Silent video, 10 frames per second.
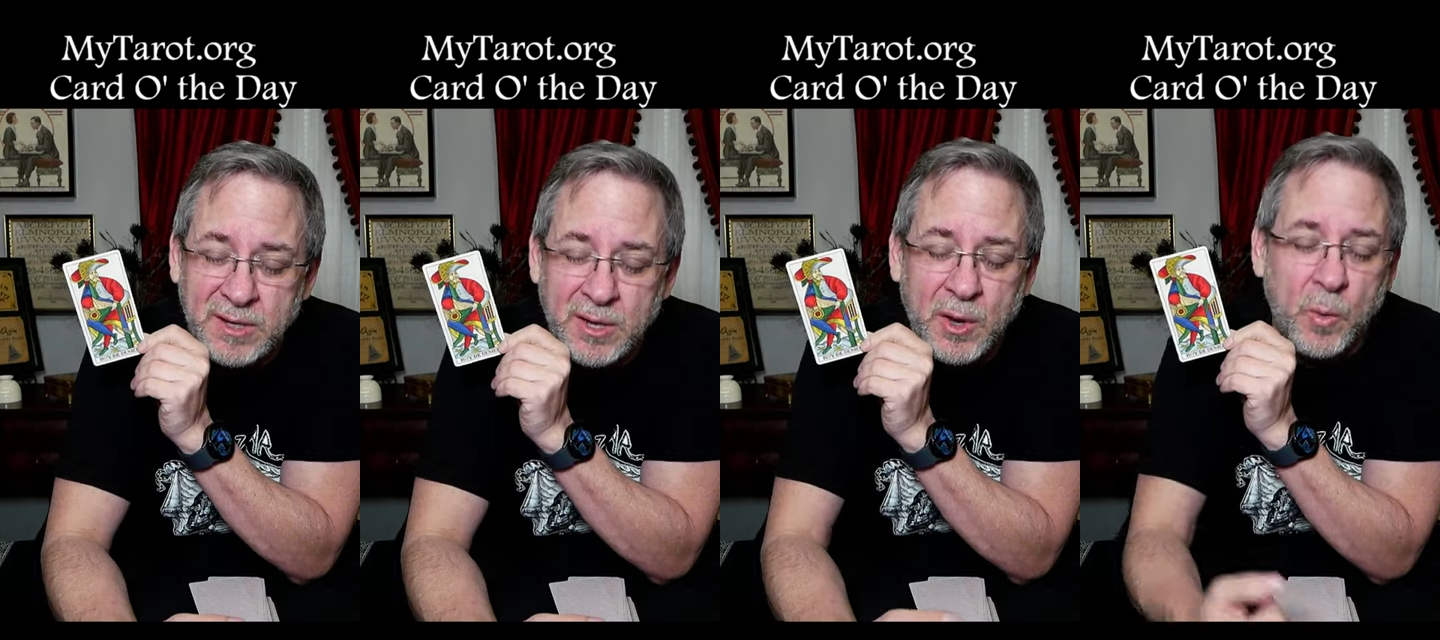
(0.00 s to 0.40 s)

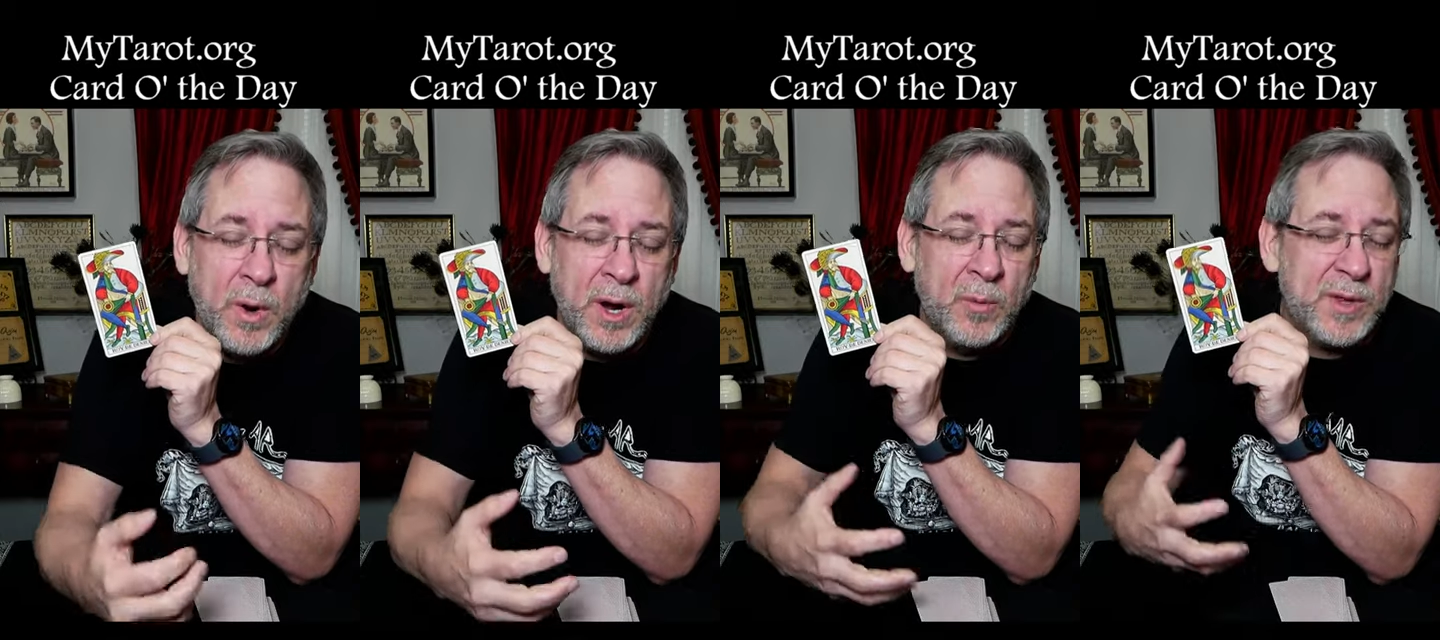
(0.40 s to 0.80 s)

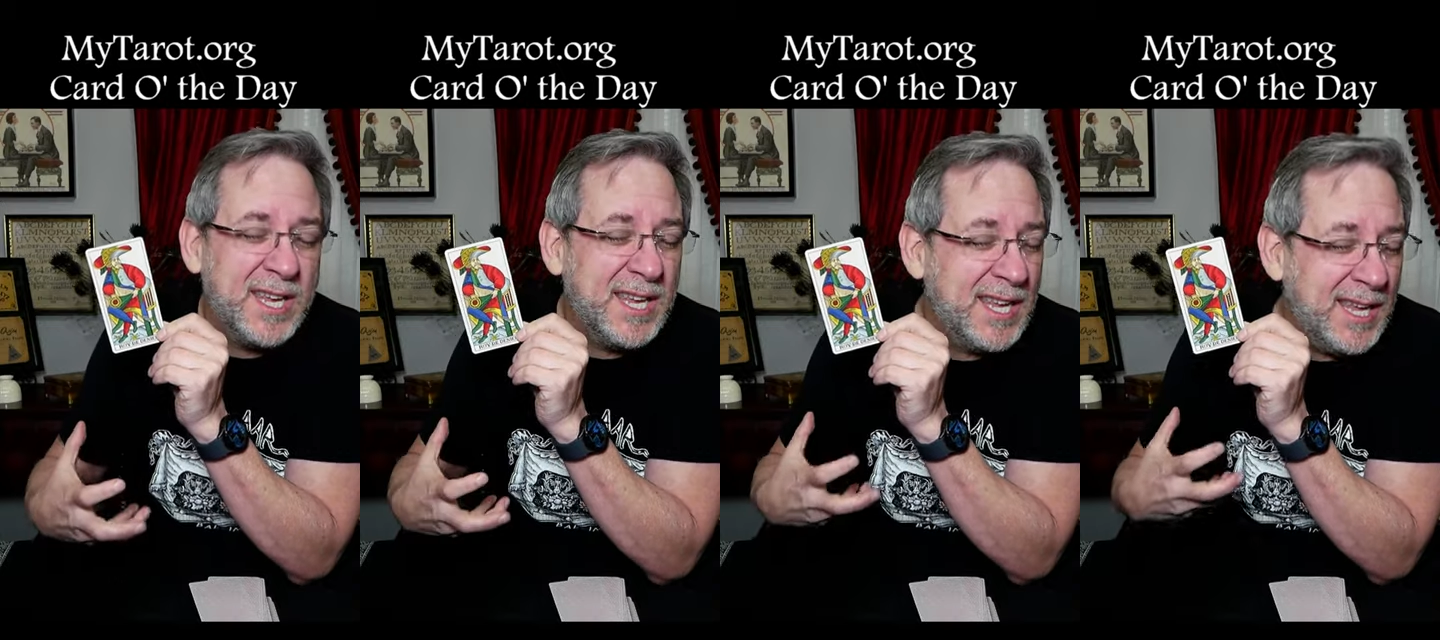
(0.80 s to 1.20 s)
where with the
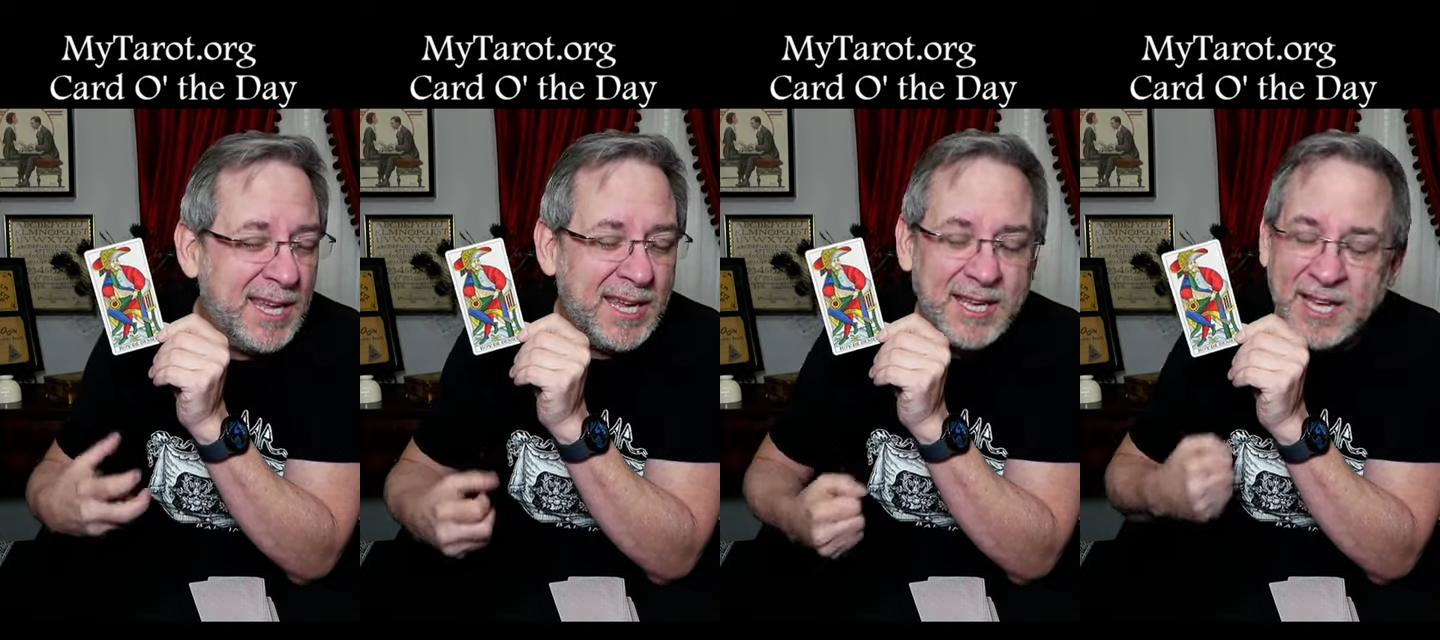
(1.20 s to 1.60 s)

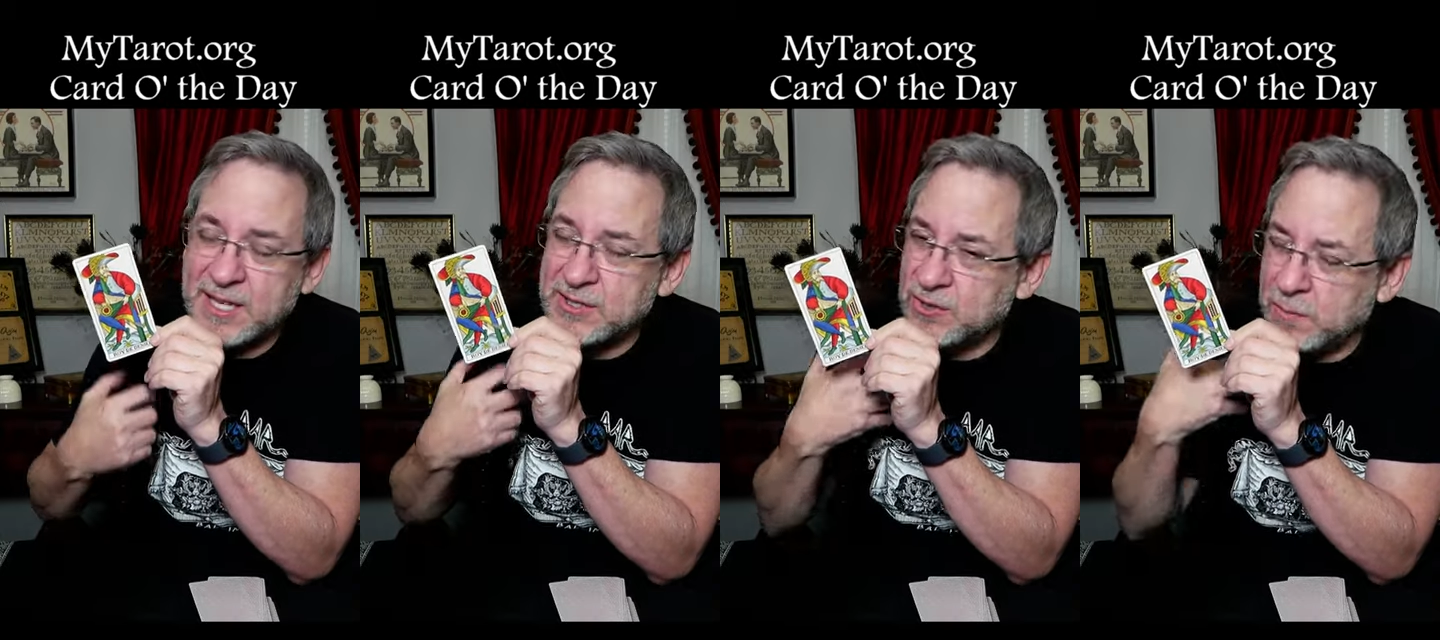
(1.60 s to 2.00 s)
King,
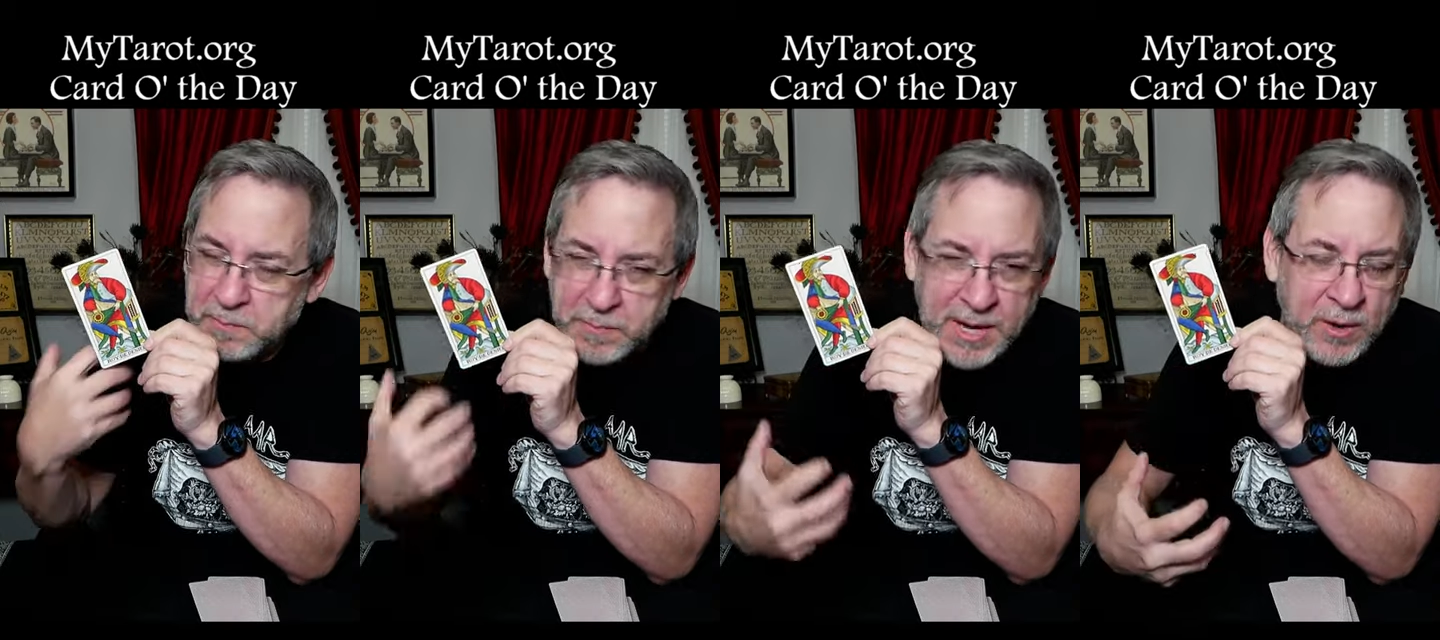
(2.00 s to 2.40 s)
Kings are
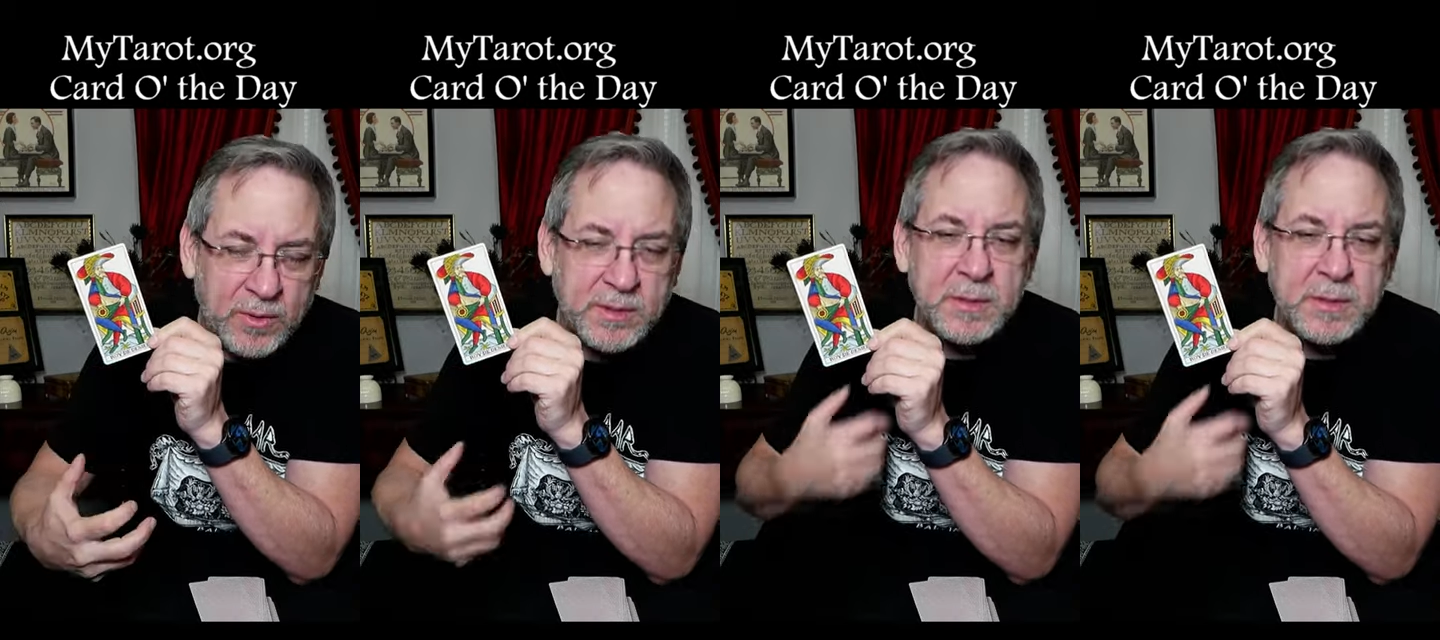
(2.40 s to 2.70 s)
about